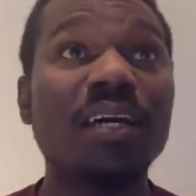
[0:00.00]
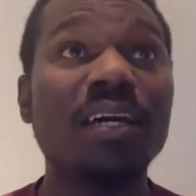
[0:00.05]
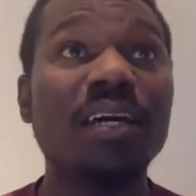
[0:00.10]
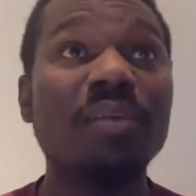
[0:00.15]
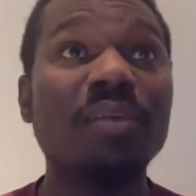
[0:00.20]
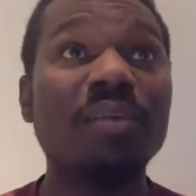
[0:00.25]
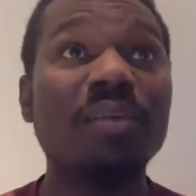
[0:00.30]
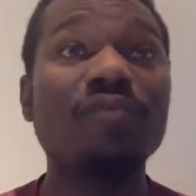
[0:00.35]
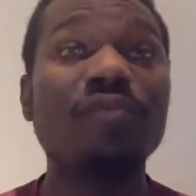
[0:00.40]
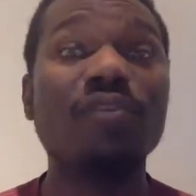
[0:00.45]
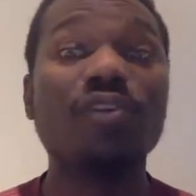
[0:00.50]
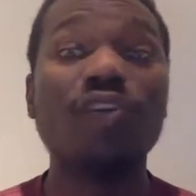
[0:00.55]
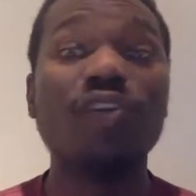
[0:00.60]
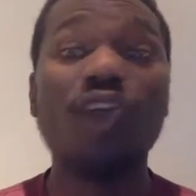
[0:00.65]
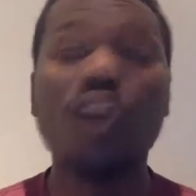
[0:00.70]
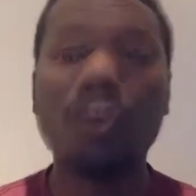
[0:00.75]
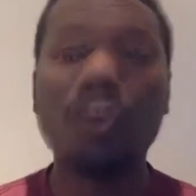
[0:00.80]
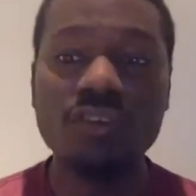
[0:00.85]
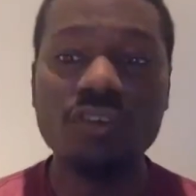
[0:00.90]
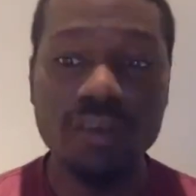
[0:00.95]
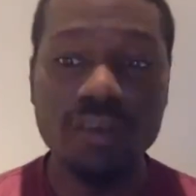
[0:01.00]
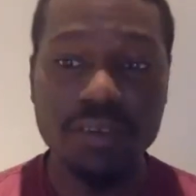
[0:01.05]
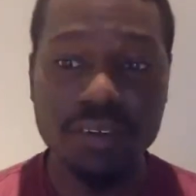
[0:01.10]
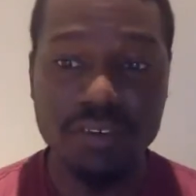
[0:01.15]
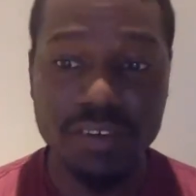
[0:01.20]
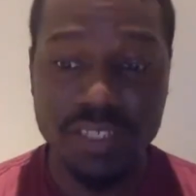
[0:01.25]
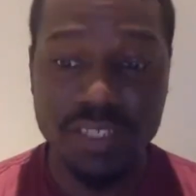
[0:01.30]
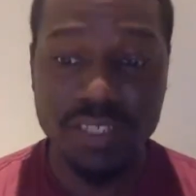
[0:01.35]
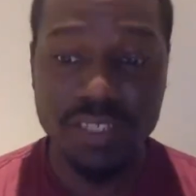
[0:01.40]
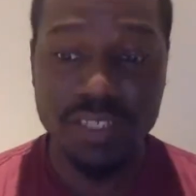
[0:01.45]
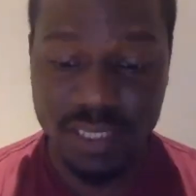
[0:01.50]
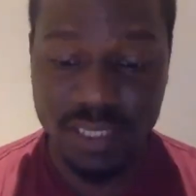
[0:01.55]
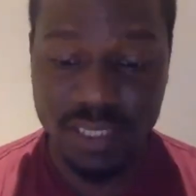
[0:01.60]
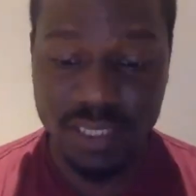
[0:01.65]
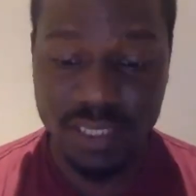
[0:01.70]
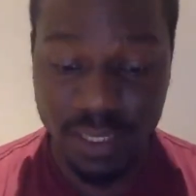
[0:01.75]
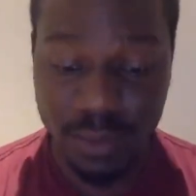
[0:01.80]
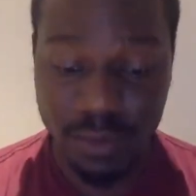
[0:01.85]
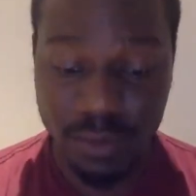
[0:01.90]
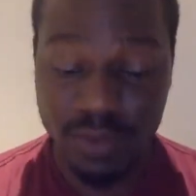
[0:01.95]
even for an honorary reason,
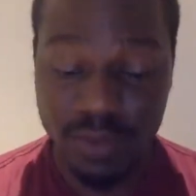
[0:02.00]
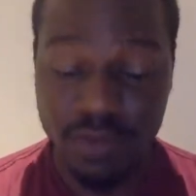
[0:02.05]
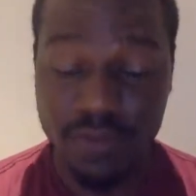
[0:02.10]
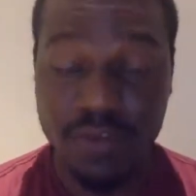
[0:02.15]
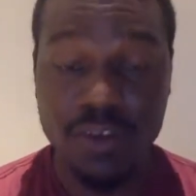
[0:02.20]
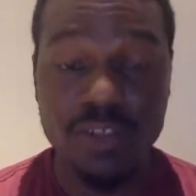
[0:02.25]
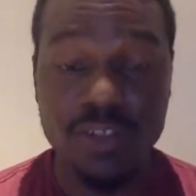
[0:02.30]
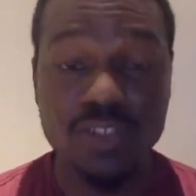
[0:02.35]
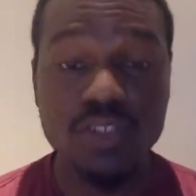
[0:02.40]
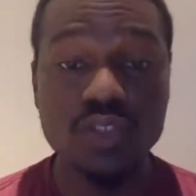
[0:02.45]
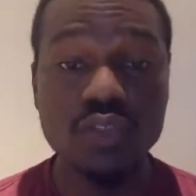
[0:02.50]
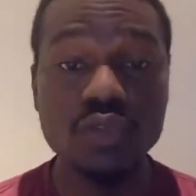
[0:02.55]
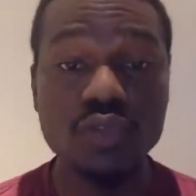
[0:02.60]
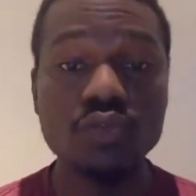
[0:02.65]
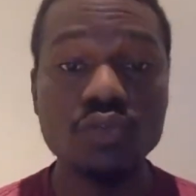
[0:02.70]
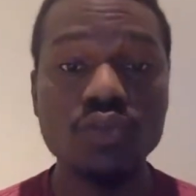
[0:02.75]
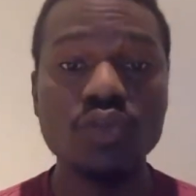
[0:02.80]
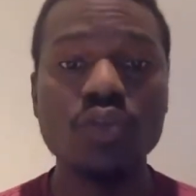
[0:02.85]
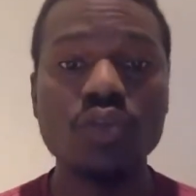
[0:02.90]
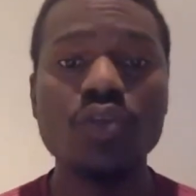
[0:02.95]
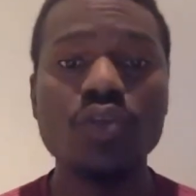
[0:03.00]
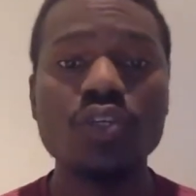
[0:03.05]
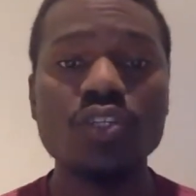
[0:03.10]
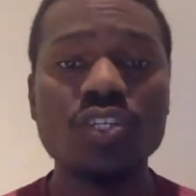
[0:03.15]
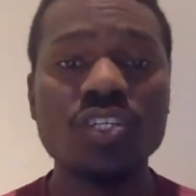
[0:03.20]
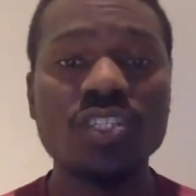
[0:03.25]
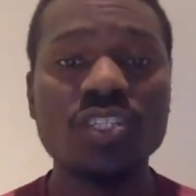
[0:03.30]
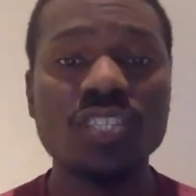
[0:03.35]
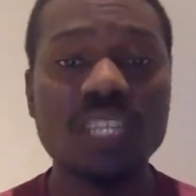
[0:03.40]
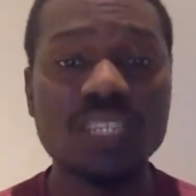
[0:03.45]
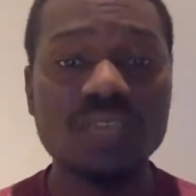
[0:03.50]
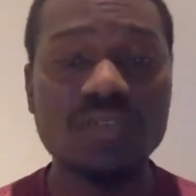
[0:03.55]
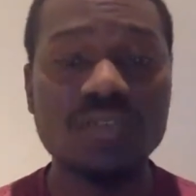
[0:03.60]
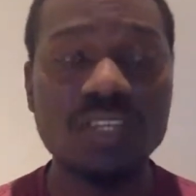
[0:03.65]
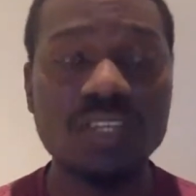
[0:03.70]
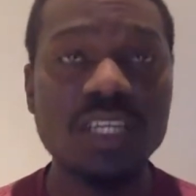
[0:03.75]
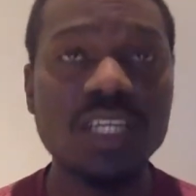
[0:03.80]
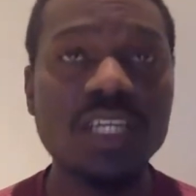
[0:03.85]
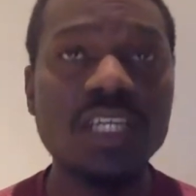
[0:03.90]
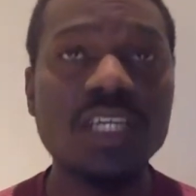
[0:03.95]
that they were the first to
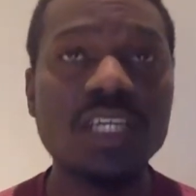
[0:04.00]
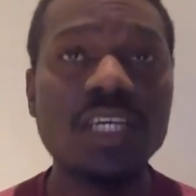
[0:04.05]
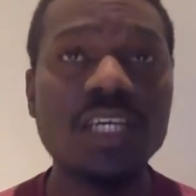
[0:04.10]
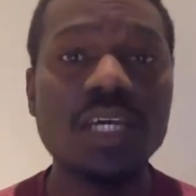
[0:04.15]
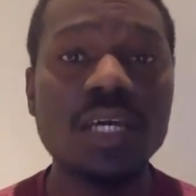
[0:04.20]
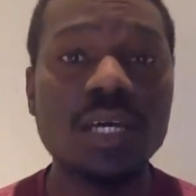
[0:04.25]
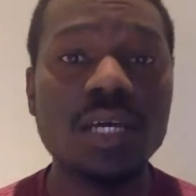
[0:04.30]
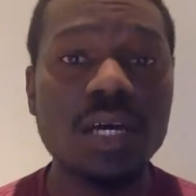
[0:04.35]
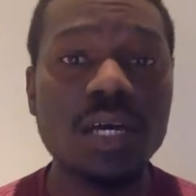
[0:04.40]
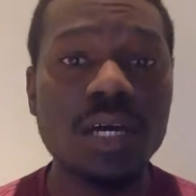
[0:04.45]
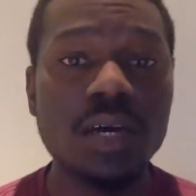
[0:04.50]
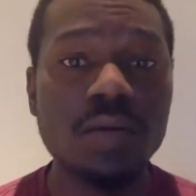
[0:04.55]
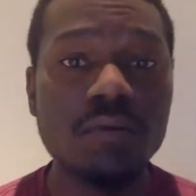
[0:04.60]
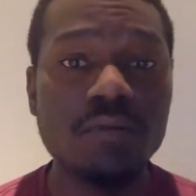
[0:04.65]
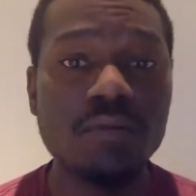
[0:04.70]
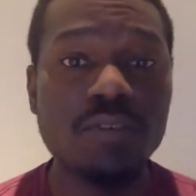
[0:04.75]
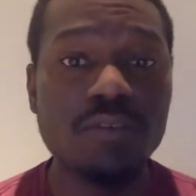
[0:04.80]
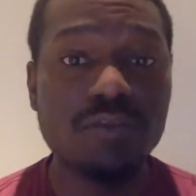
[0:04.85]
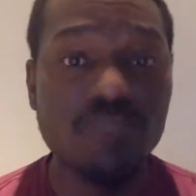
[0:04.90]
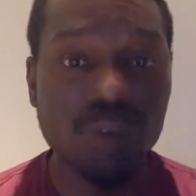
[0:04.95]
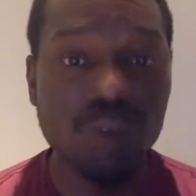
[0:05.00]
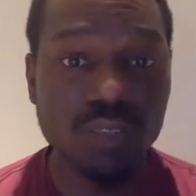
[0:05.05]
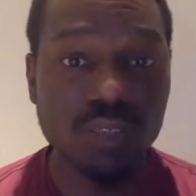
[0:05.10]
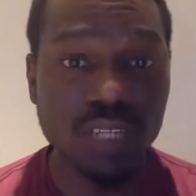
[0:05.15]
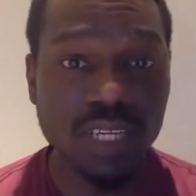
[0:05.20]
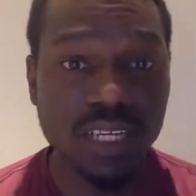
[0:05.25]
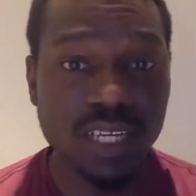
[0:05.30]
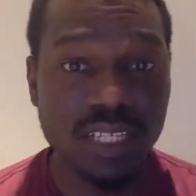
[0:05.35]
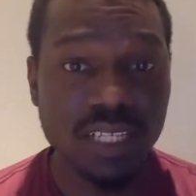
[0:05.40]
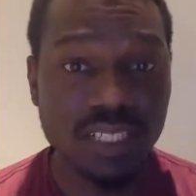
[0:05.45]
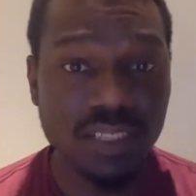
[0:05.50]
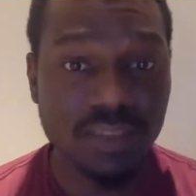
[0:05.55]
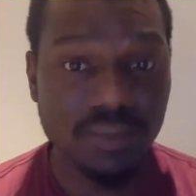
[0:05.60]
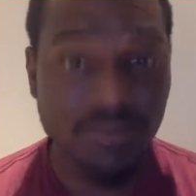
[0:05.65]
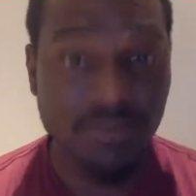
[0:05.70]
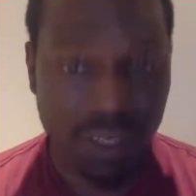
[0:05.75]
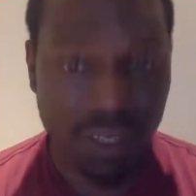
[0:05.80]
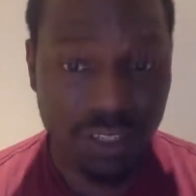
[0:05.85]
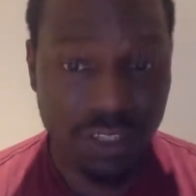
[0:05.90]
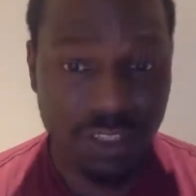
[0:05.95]
successfully revolt against the
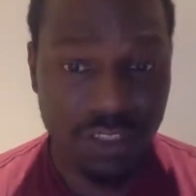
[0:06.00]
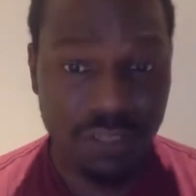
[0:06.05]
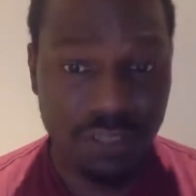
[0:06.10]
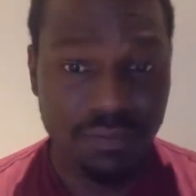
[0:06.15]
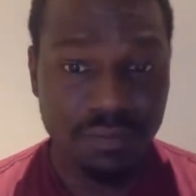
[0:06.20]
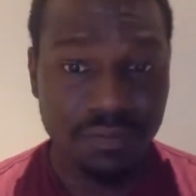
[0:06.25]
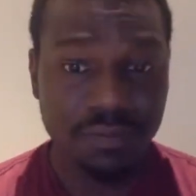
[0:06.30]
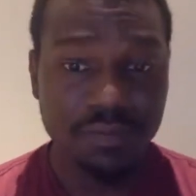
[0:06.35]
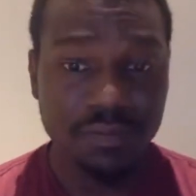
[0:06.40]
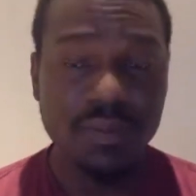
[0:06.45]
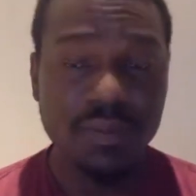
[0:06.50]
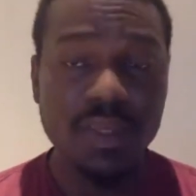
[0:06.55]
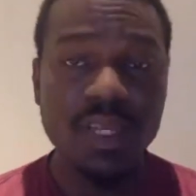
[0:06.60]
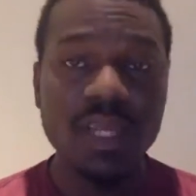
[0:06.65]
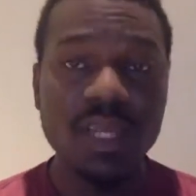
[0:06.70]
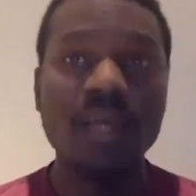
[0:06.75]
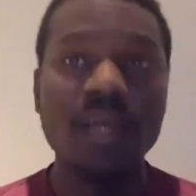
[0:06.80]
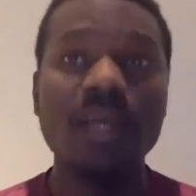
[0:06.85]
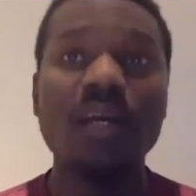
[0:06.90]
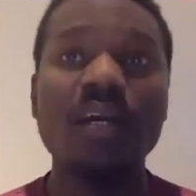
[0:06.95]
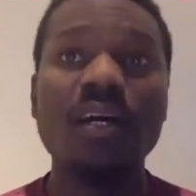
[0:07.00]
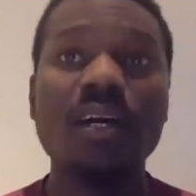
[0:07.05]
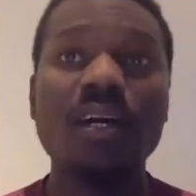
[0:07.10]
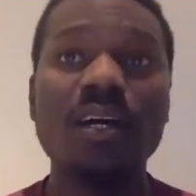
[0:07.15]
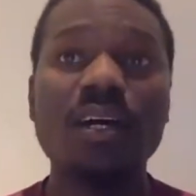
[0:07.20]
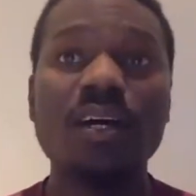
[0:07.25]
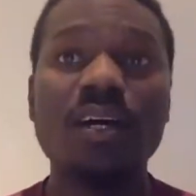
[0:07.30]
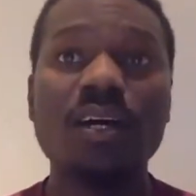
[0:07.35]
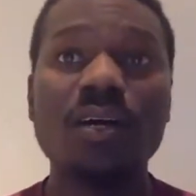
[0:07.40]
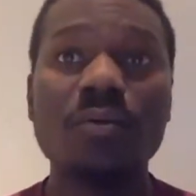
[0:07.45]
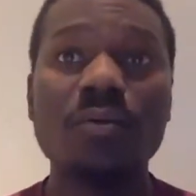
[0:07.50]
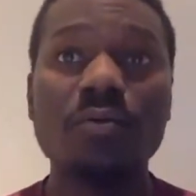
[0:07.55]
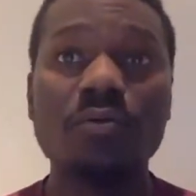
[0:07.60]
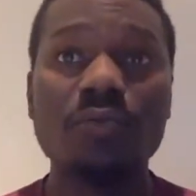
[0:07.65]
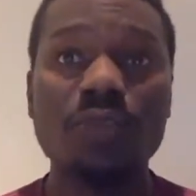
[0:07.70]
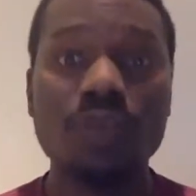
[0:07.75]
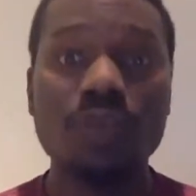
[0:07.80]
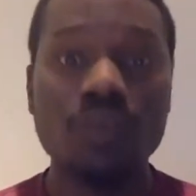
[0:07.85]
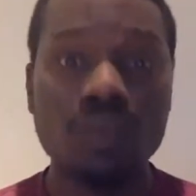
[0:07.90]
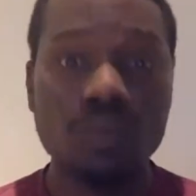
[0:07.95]
French.
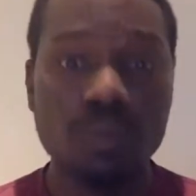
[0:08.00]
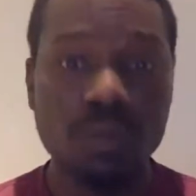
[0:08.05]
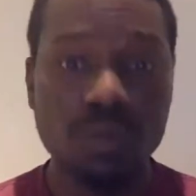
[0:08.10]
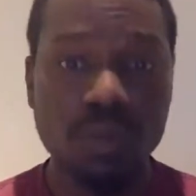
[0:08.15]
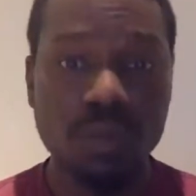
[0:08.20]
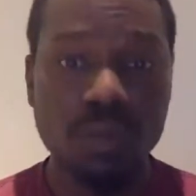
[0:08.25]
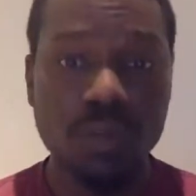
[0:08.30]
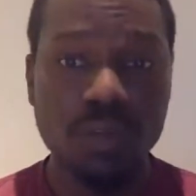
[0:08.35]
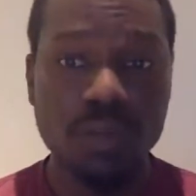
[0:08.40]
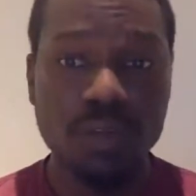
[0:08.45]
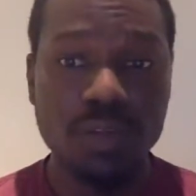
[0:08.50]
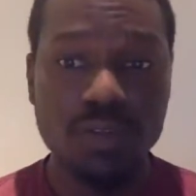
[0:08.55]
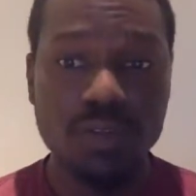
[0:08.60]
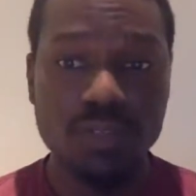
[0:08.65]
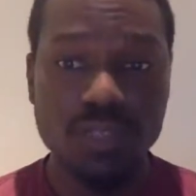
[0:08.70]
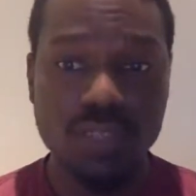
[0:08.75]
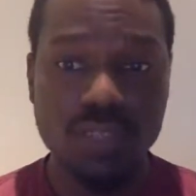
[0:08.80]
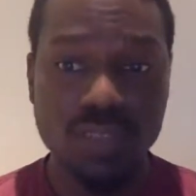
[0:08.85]
We know about Toussaint